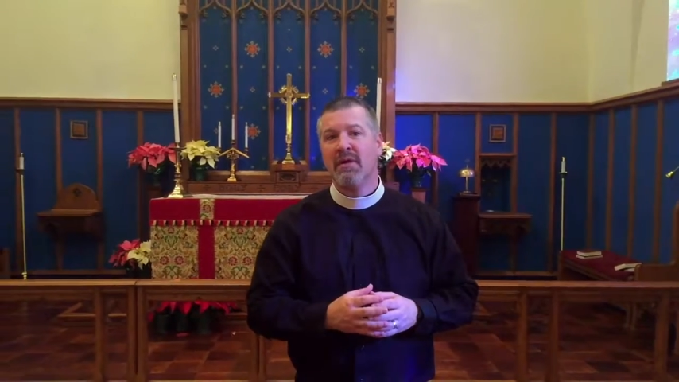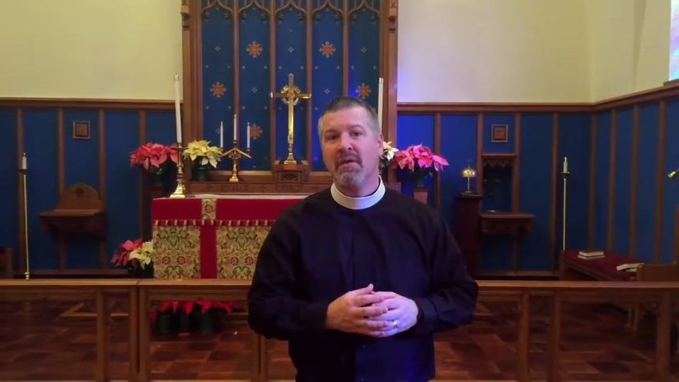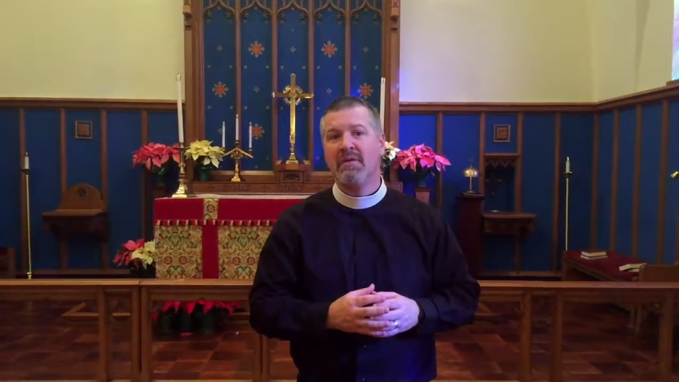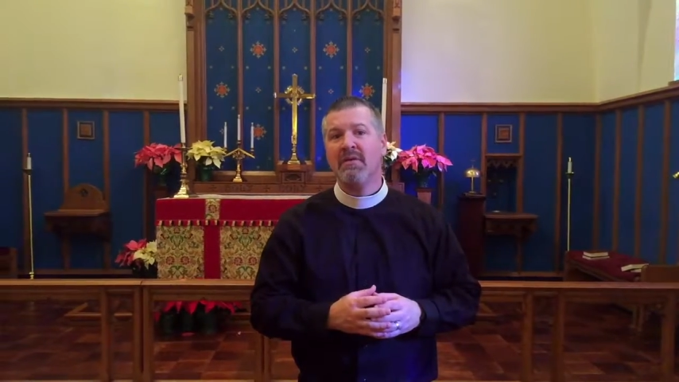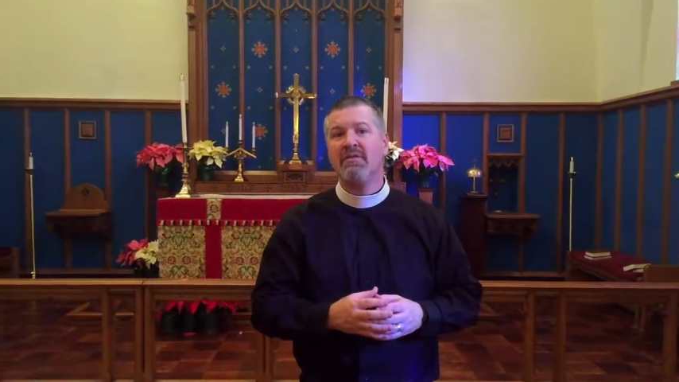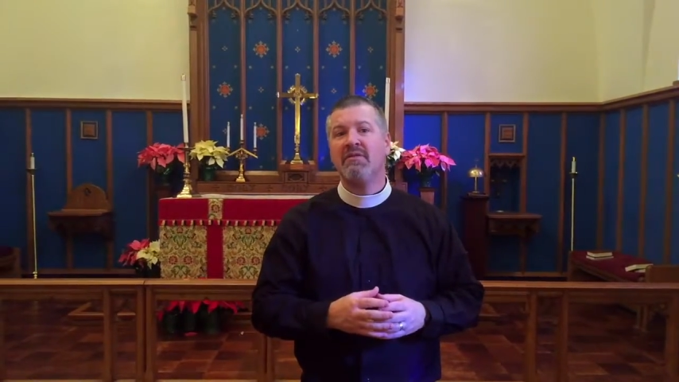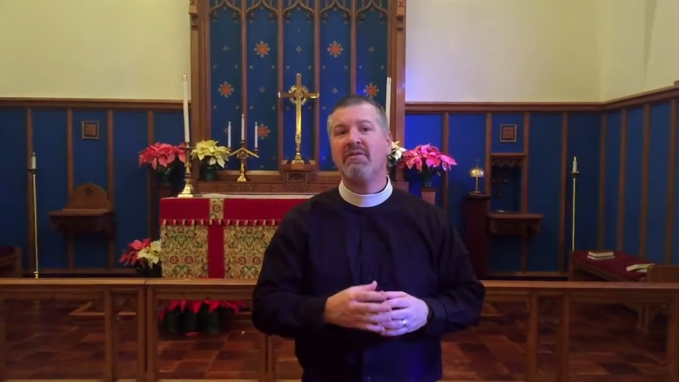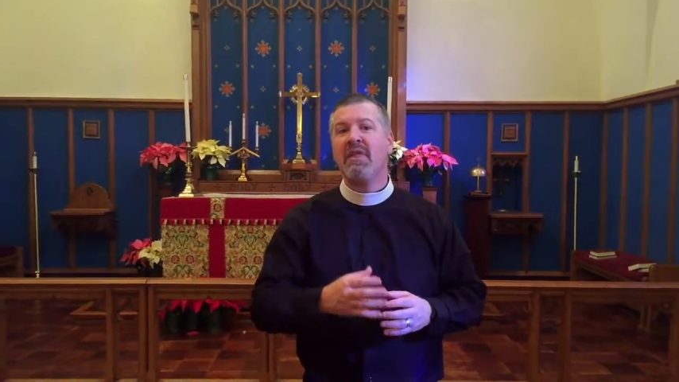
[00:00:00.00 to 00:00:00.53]
And
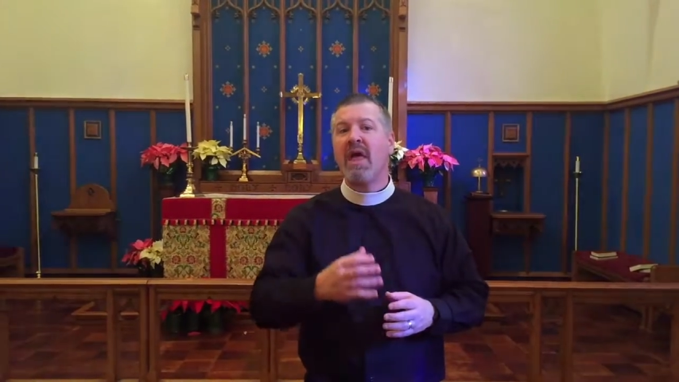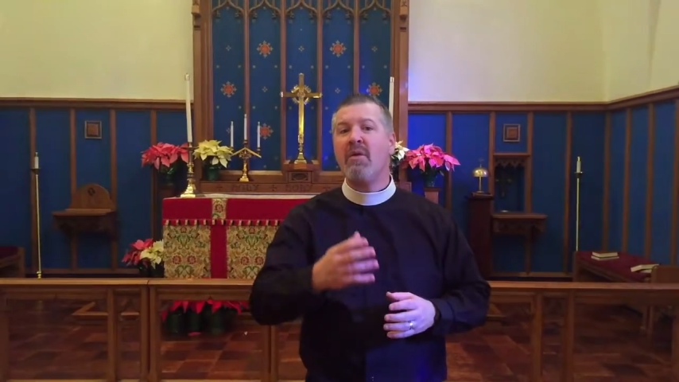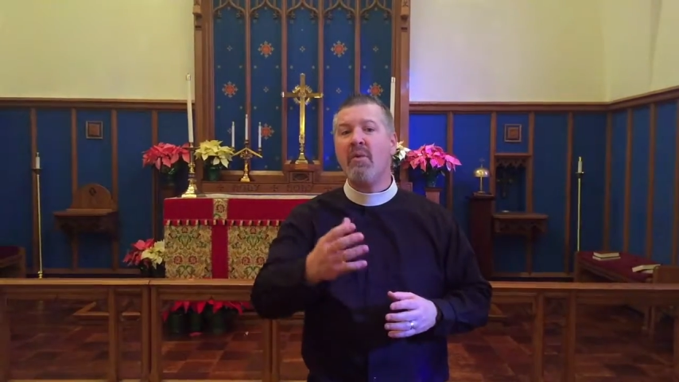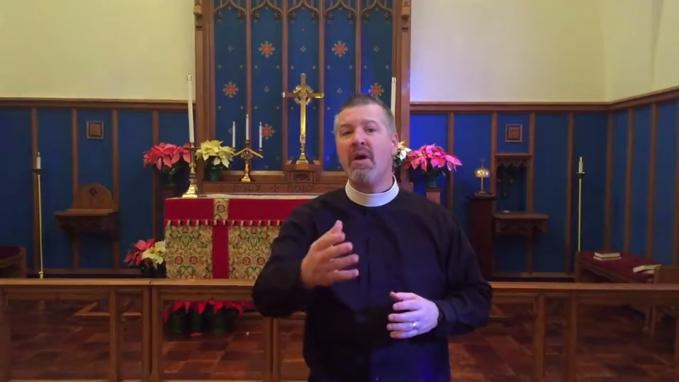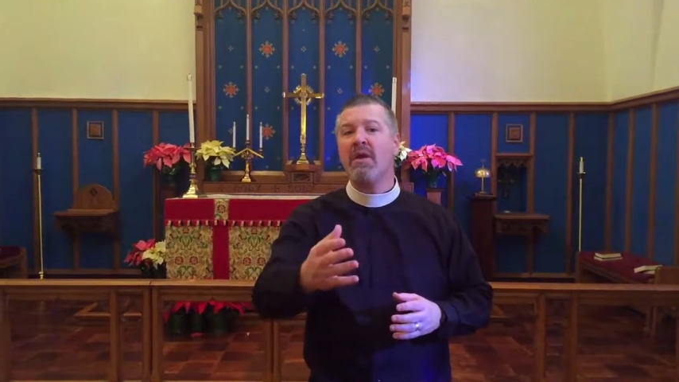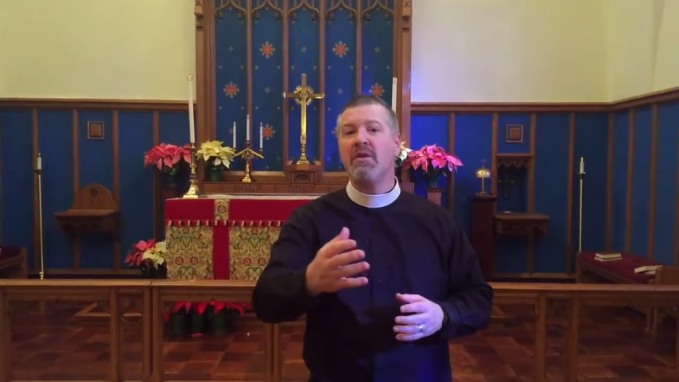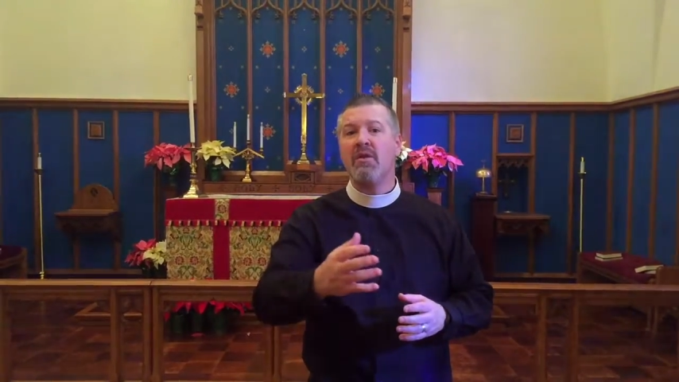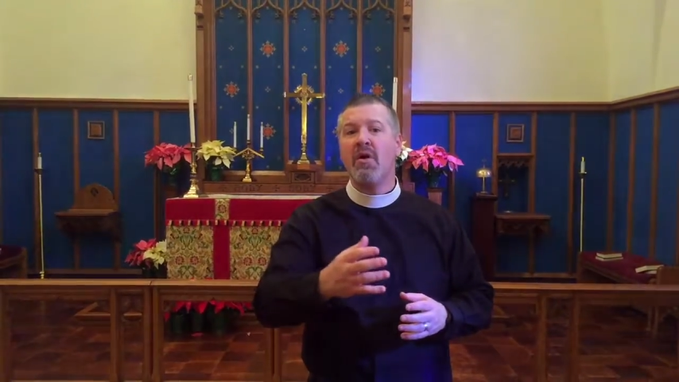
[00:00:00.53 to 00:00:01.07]
they, they
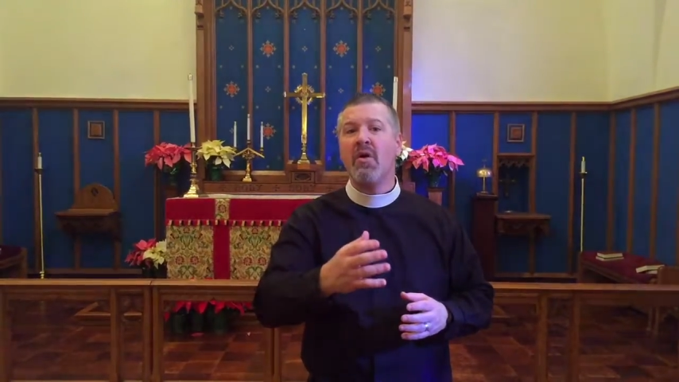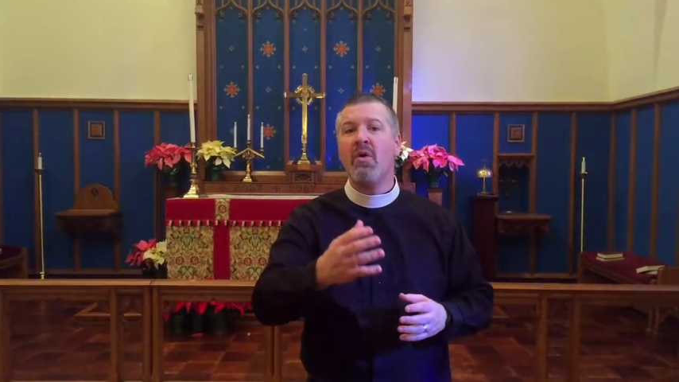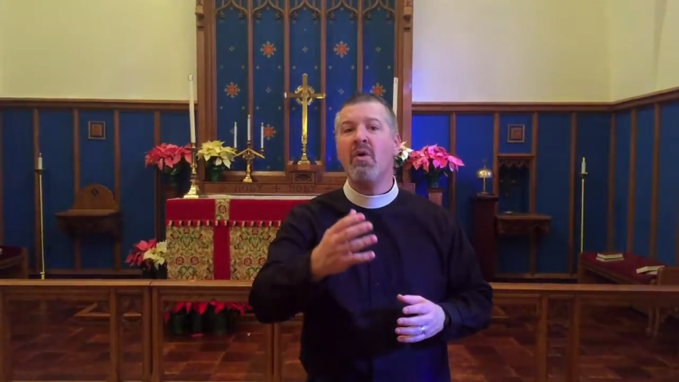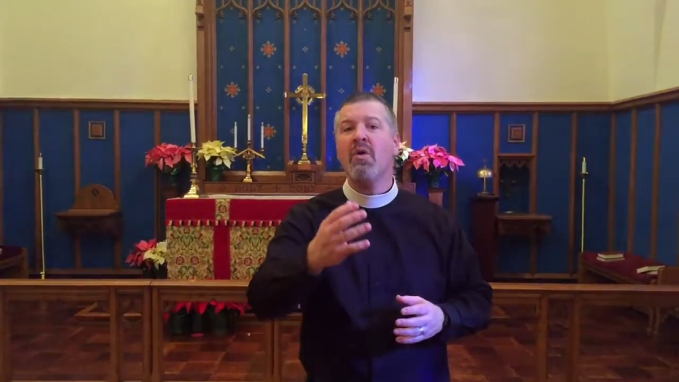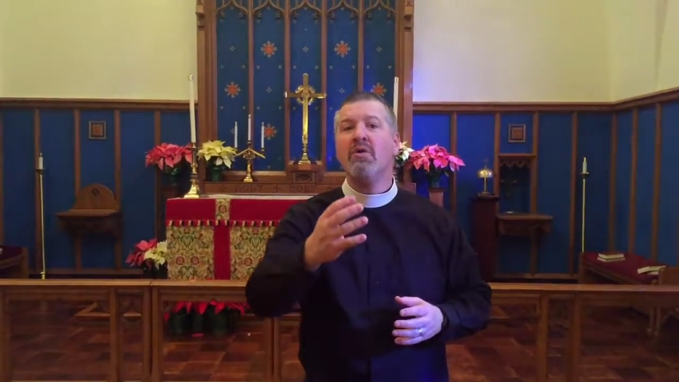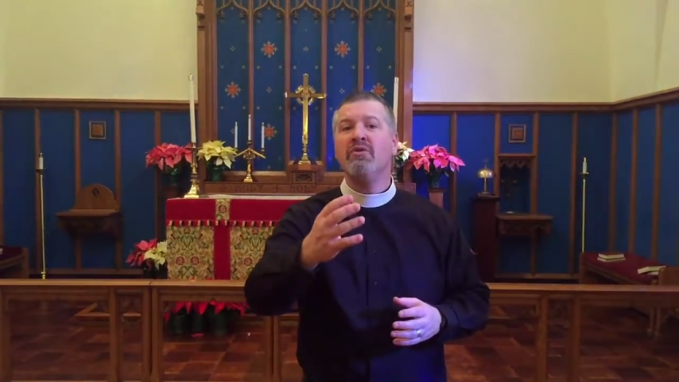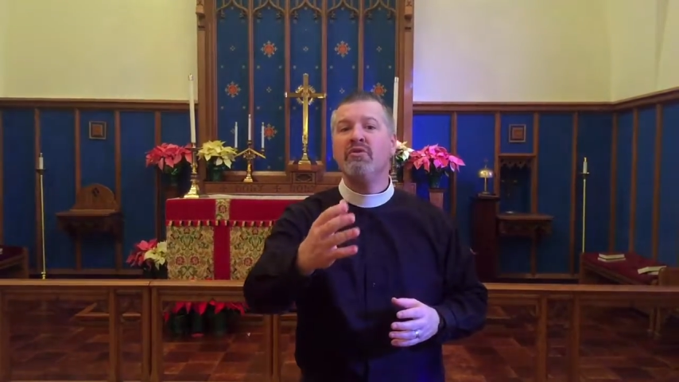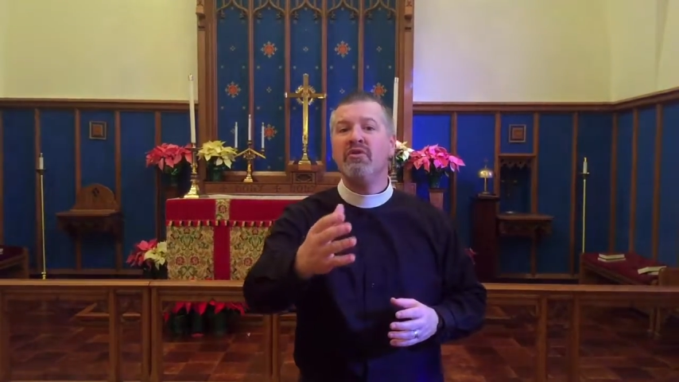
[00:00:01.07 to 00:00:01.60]
want to know,